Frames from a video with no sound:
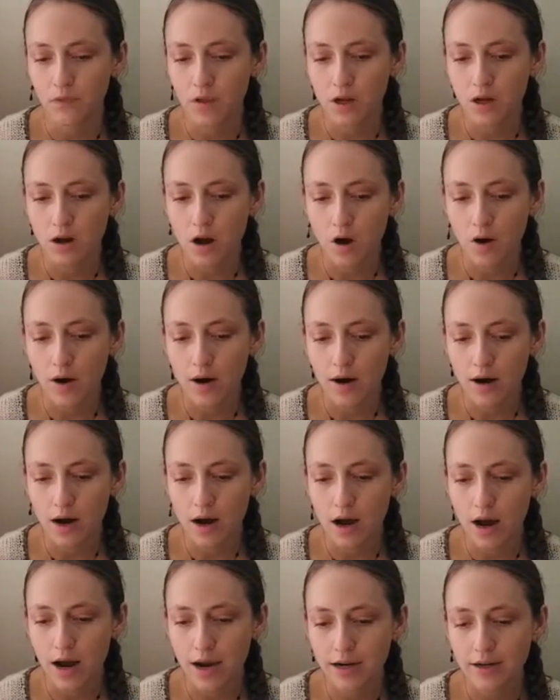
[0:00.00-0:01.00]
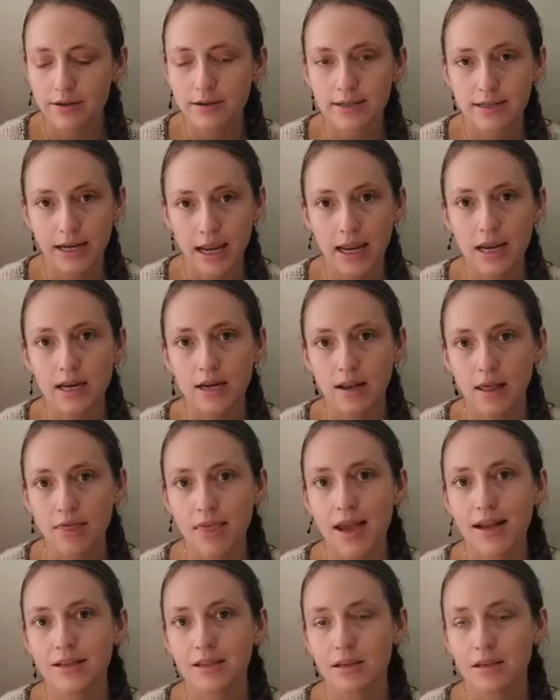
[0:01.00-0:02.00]
You know, I understand
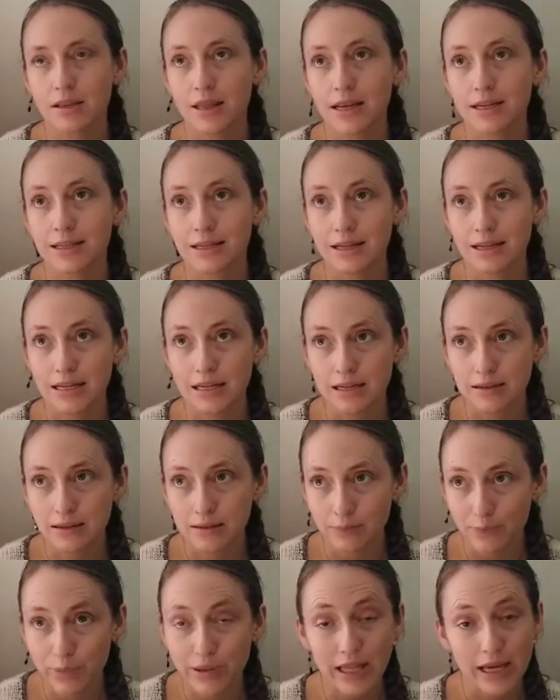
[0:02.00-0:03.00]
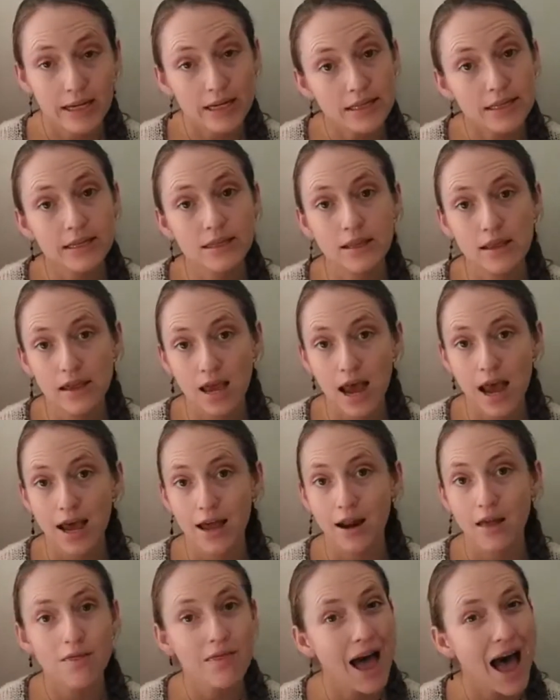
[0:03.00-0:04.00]
that that's a place
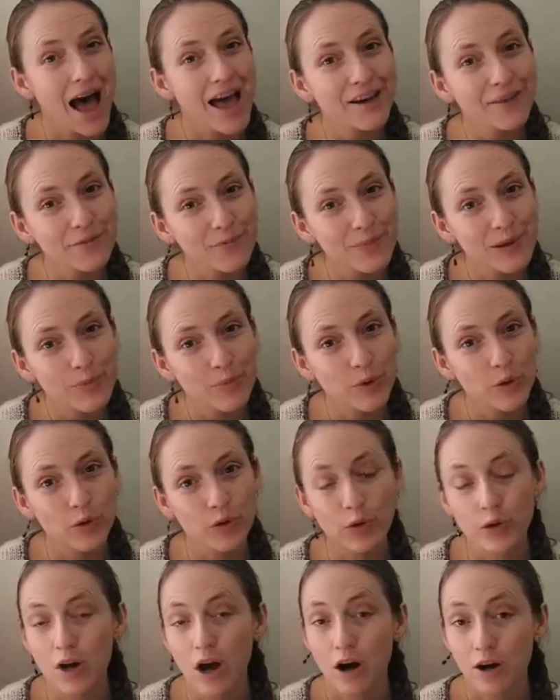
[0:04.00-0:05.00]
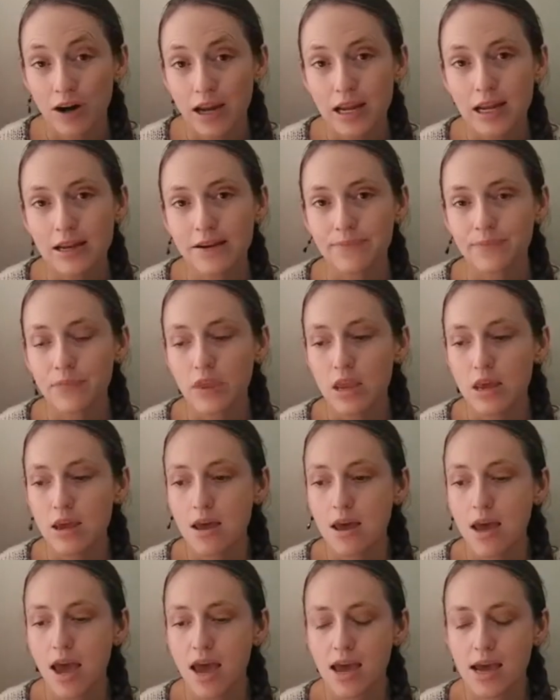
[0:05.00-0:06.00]
that a lot of people are in.
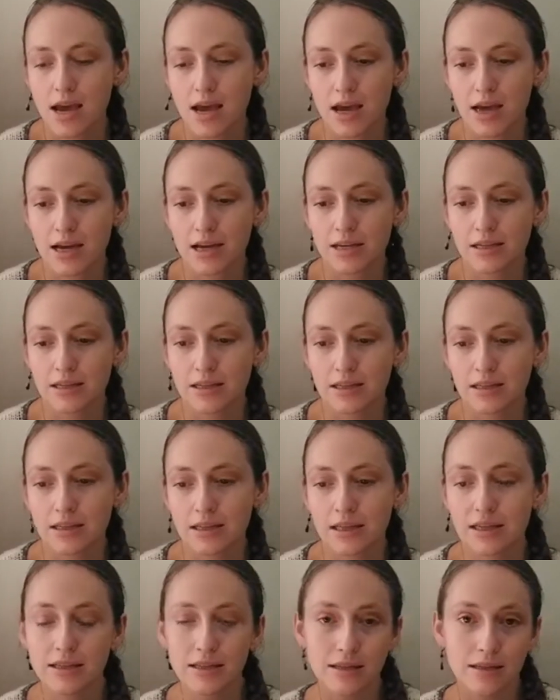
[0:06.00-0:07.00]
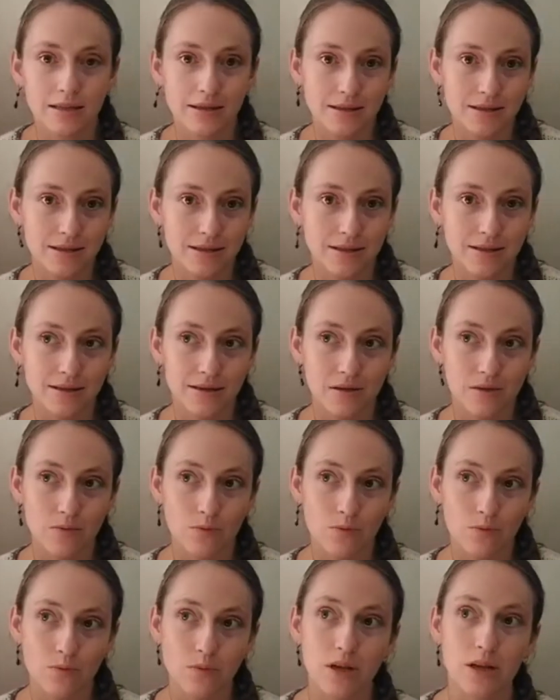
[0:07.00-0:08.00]
And this is
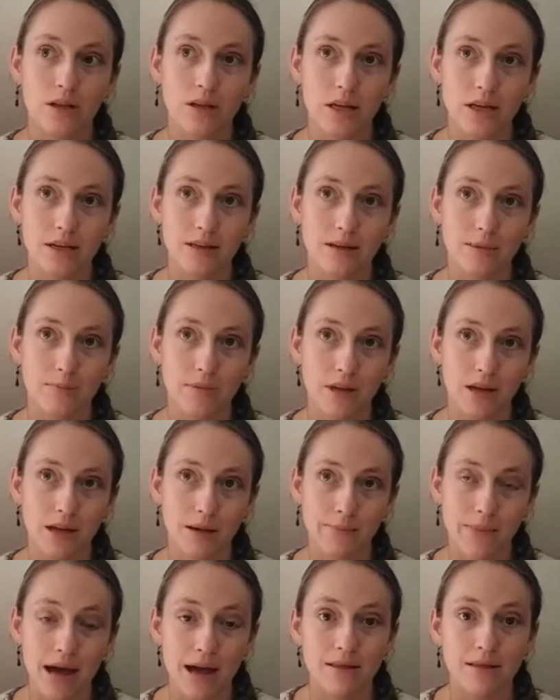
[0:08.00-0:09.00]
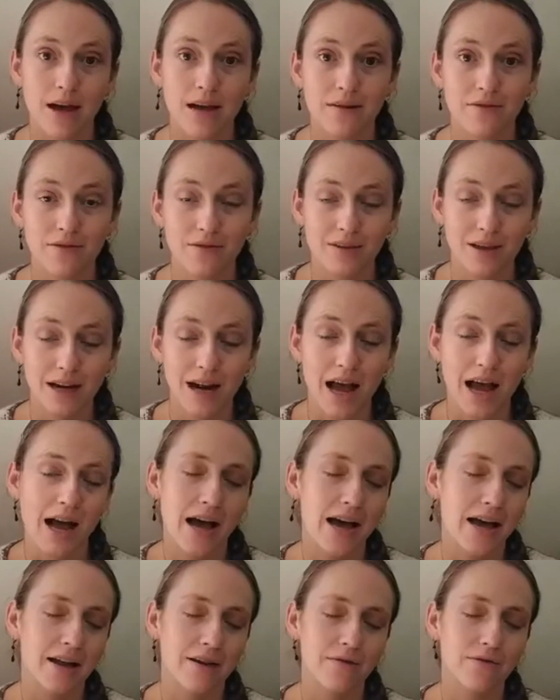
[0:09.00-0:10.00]
really something in my life that
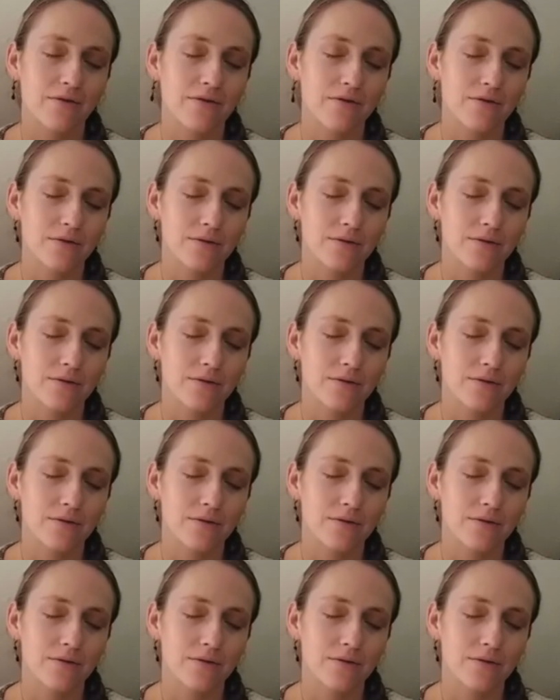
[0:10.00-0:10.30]
I've